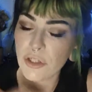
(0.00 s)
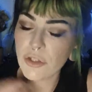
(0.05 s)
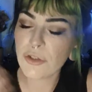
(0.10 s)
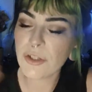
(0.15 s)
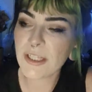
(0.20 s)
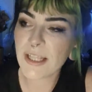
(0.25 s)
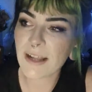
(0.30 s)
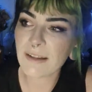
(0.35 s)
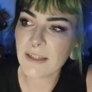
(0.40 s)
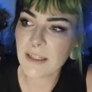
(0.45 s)
you
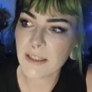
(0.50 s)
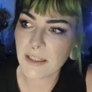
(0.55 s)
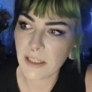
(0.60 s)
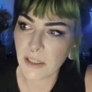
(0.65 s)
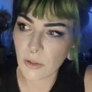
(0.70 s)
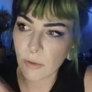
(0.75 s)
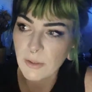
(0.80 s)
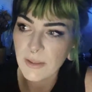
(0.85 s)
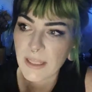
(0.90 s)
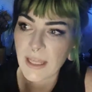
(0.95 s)
just have to
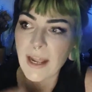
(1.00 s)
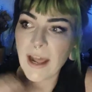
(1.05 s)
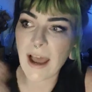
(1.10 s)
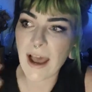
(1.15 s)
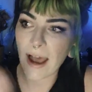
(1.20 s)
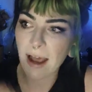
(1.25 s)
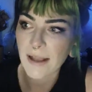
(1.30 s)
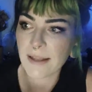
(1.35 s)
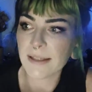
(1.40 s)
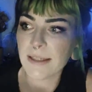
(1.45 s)
deal with it
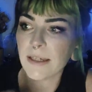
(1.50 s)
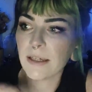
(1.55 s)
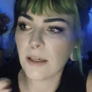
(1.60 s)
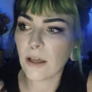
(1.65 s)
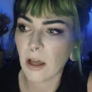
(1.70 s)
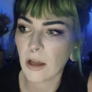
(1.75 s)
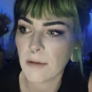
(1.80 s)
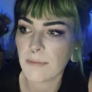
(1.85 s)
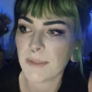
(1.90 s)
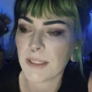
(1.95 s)
as it
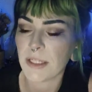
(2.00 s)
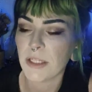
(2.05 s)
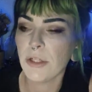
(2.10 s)
comes,